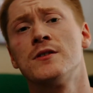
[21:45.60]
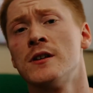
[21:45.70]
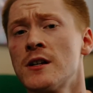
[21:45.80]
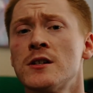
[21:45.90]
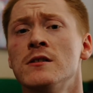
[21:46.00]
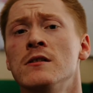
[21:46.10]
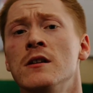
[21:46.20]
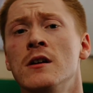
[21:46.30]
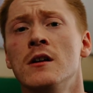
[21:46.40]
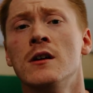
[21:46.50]
direction.
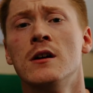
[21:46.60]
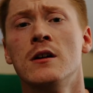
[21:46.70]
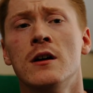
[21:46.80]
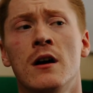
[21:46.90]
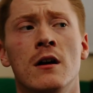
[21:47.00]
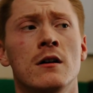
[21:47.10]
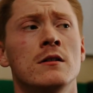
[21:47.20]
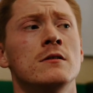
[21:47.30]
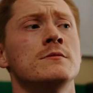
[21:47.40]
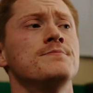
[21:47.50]

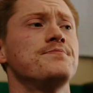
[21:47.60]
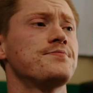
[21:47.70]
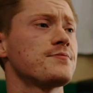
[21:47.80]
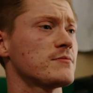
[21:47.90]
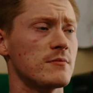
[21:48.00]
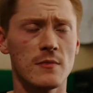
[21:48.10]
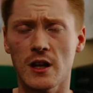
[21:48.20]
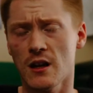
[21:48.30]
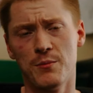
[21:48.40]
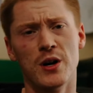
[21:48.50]
Um,
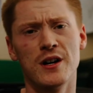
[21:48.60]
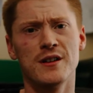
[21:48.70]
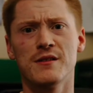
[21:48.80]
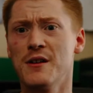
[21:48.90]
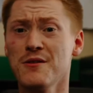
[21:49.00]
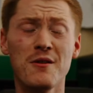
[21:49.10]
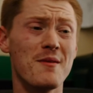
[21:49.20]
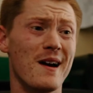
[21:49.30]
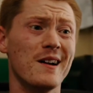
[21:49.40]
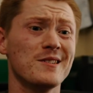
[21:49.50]
but other than
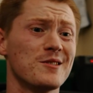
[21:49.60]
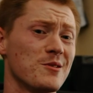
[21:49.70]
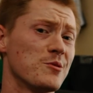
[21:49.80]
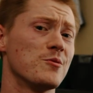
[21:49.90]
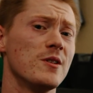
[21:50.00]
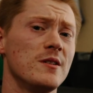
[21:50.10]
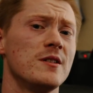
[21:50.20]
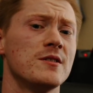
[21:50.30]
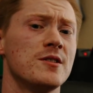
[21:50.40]
that, he's doing a really good